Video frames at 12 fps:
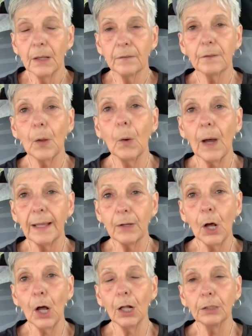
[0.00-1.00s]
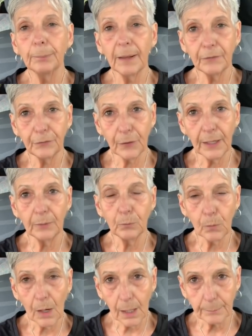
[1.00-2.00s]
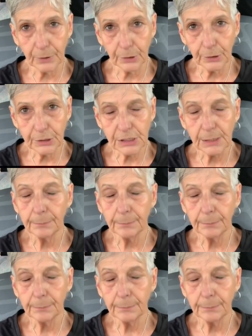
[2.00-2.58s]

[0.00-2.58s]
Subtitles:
So I called my friend Robert,